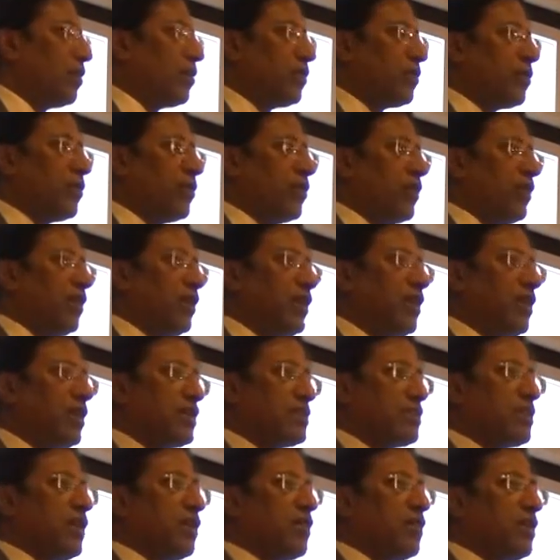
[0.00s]
So when he
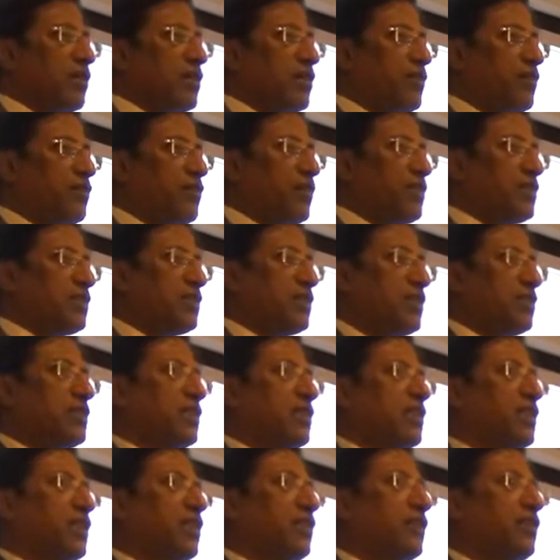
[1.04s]
has diverted funds, they
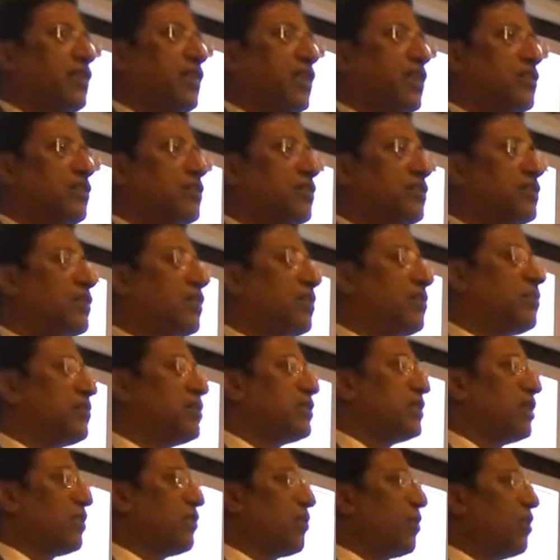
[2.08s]
say their financial
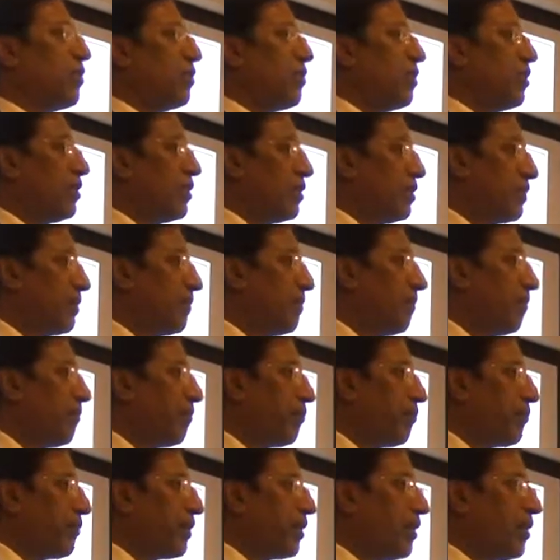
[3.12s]
statements are fraudulent.
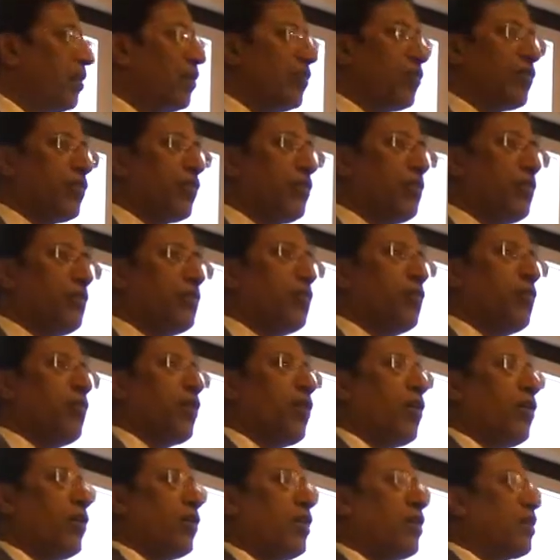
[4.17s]
So the poor
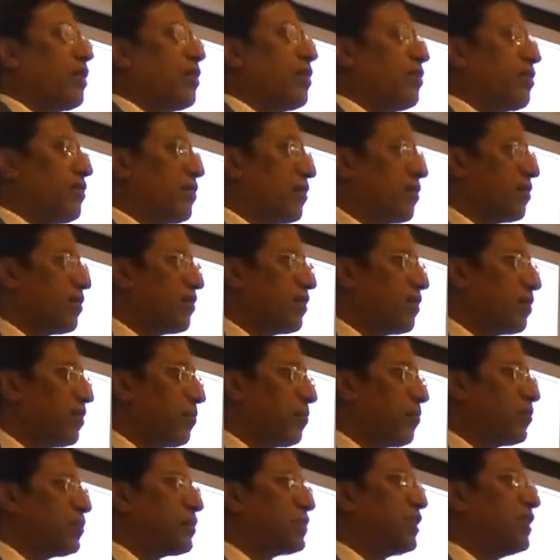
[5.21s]
auditor
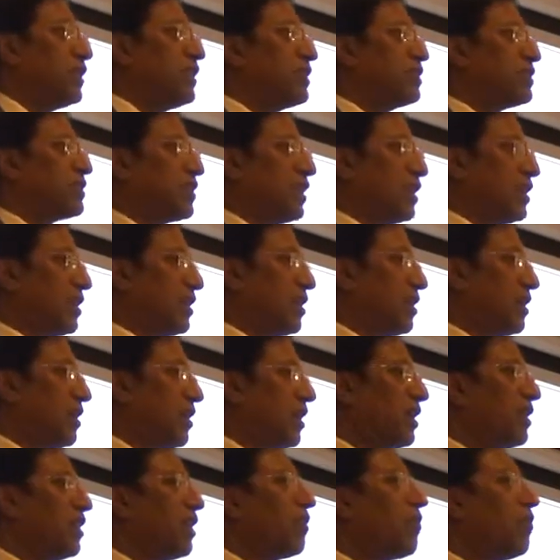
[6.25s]
proceedings start.
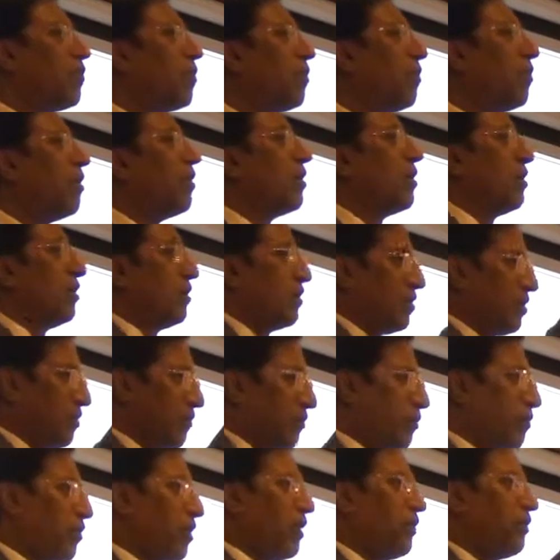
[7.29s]
It doesn't go on
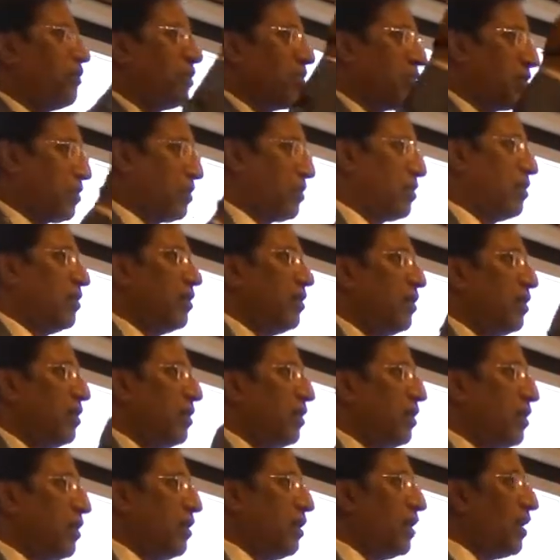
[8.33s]
forever.
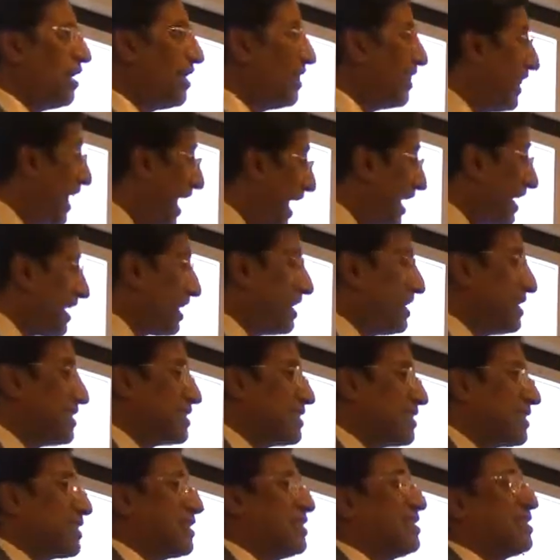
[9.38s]
That is
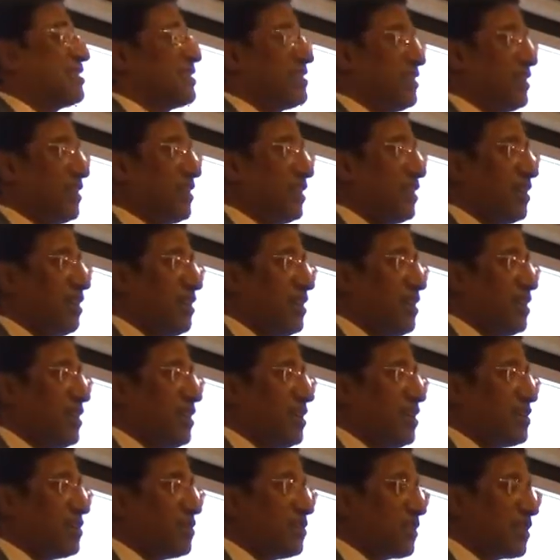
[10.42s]
the concern.
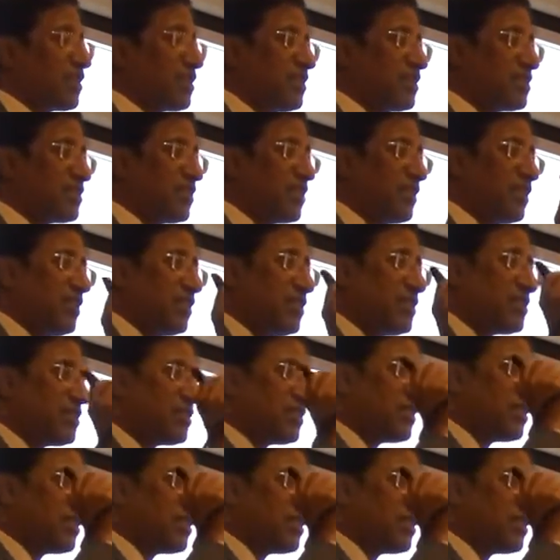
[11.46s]
So the concern is